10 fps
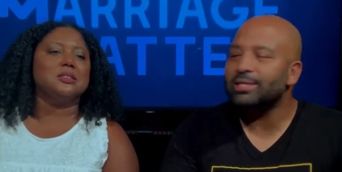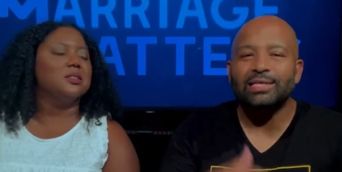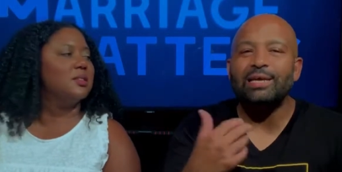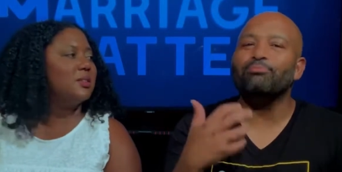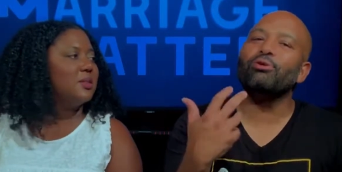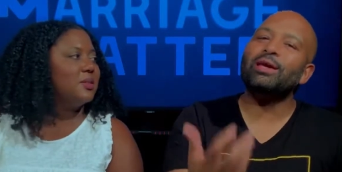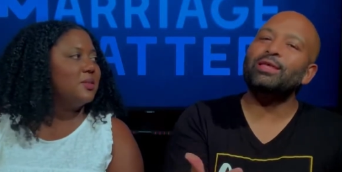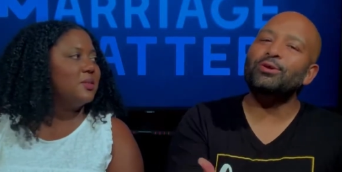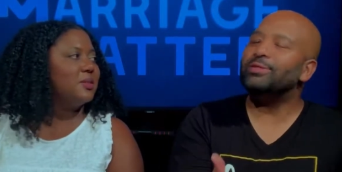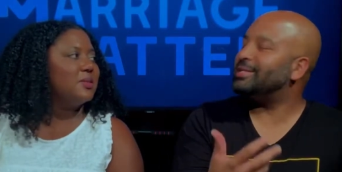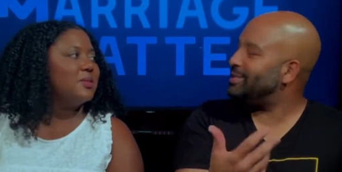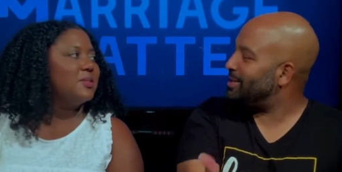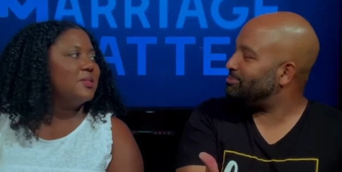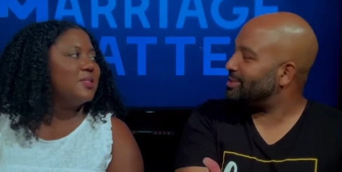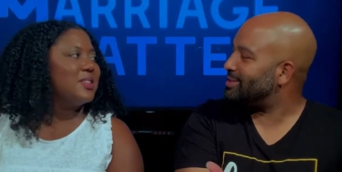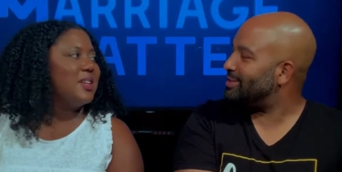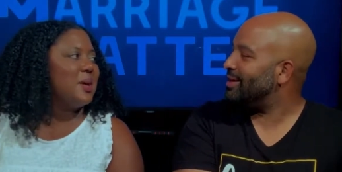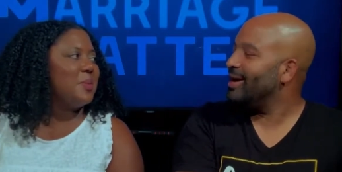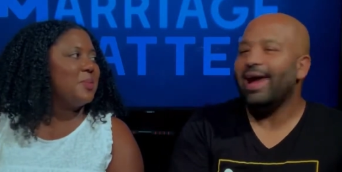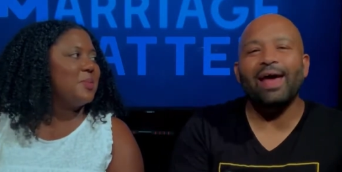Speaker 1: to keep bringing you the tips
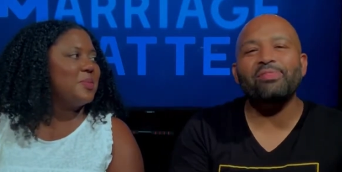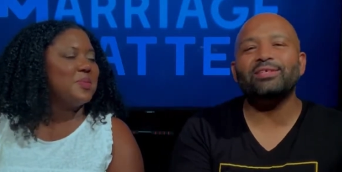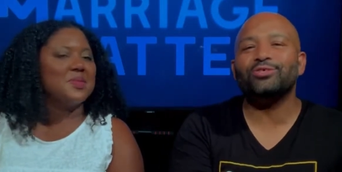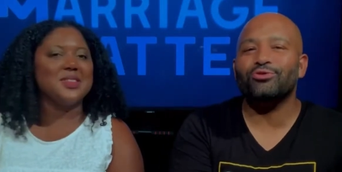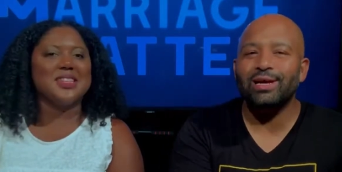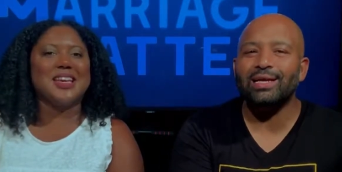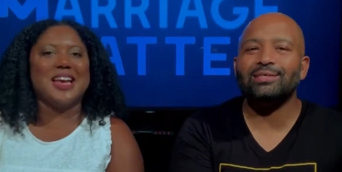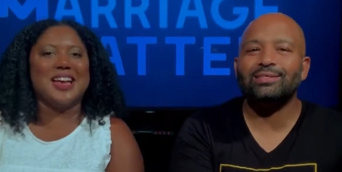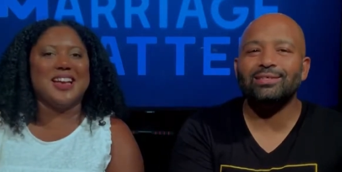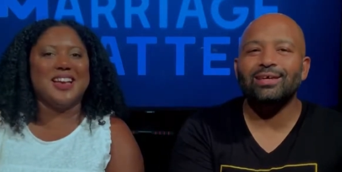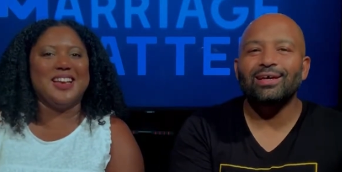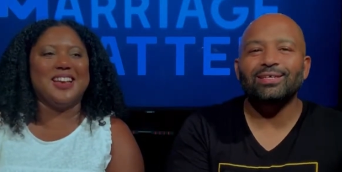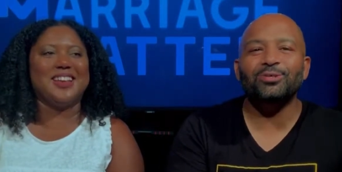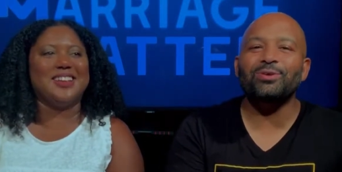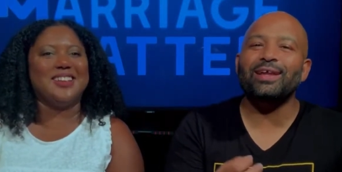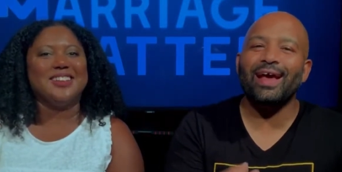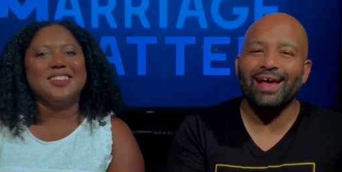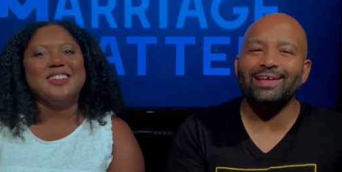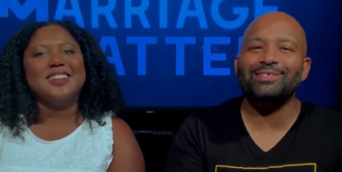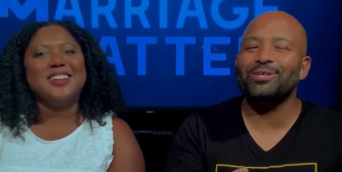yep. and the tricks to
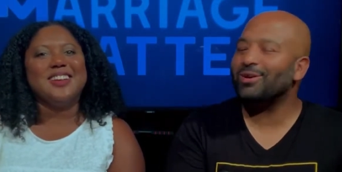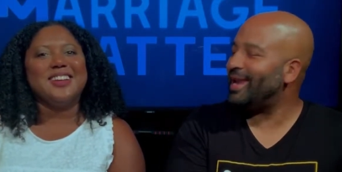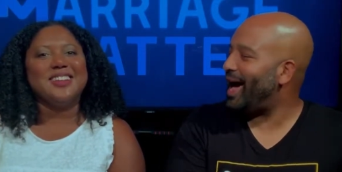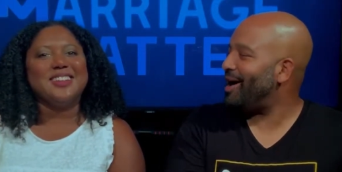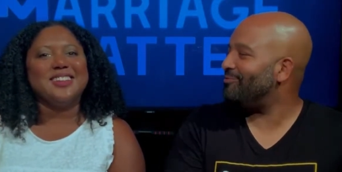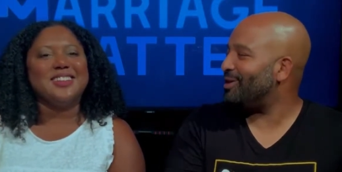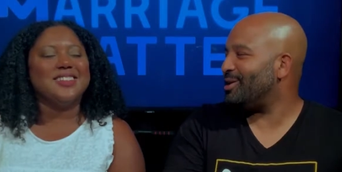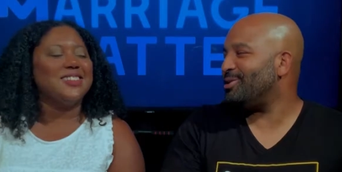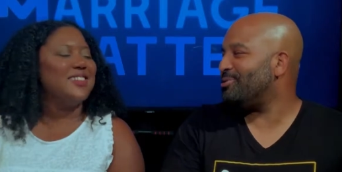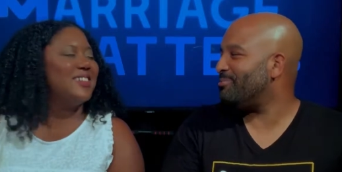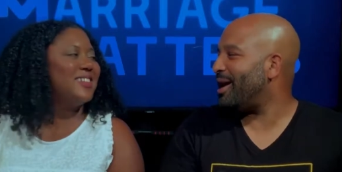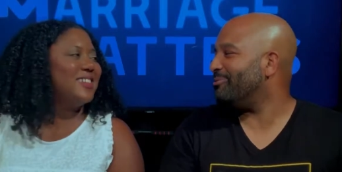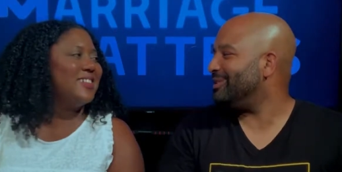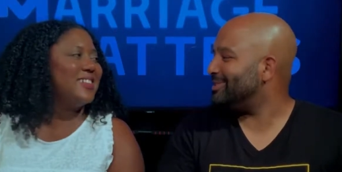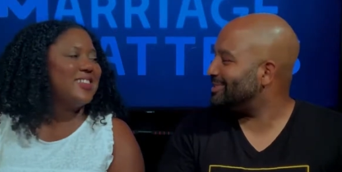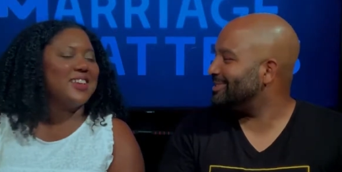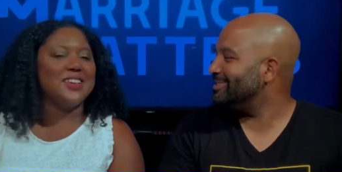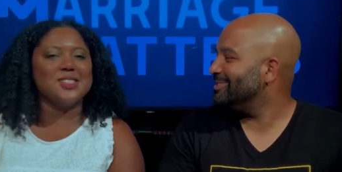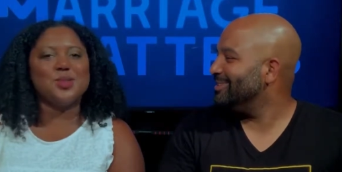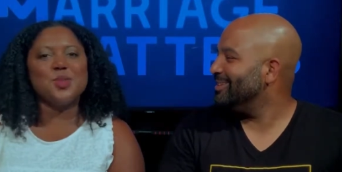enhance your life and your marriage.
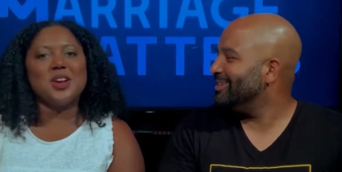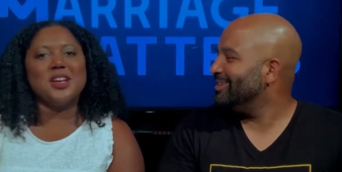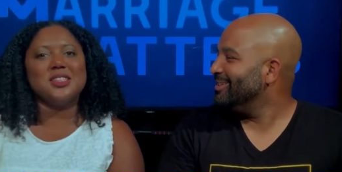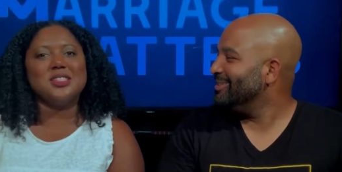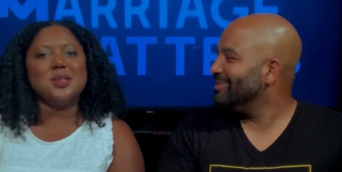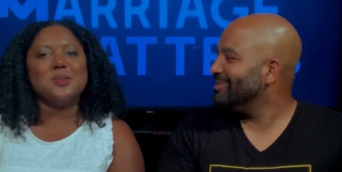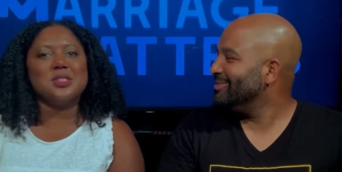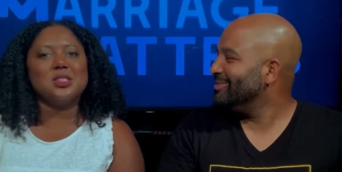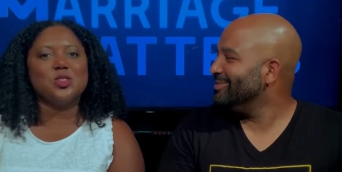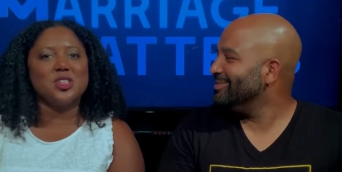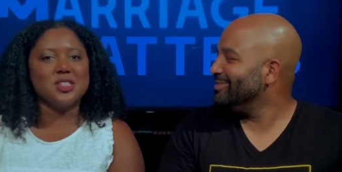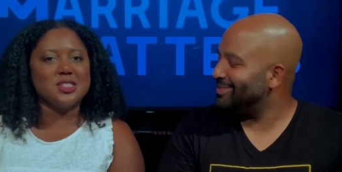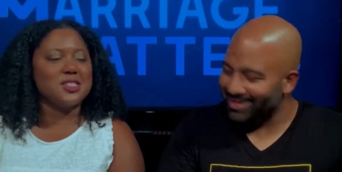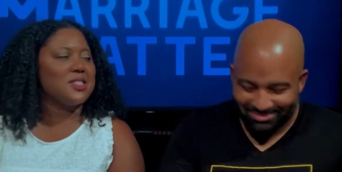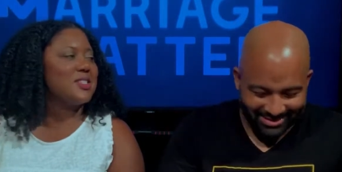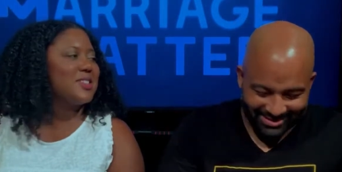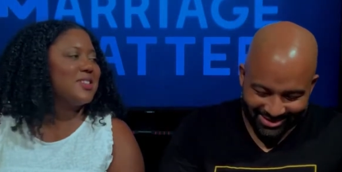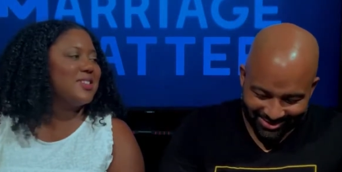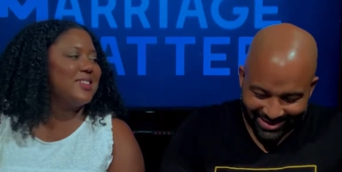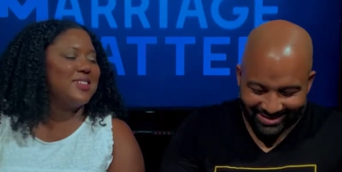
Speaker 2: That's right. Tips and tricks.
Speaker 1: Tips and
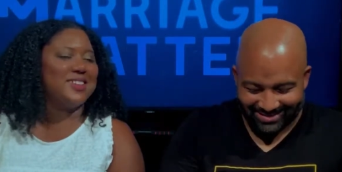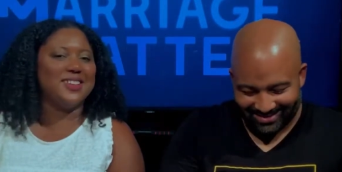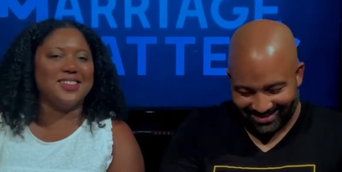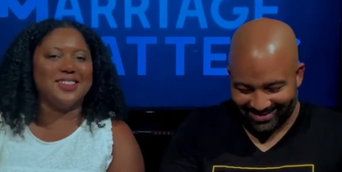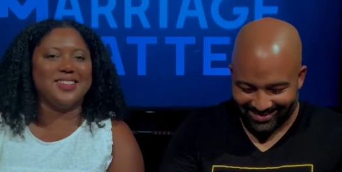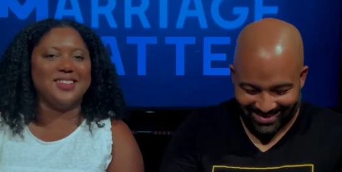tricks.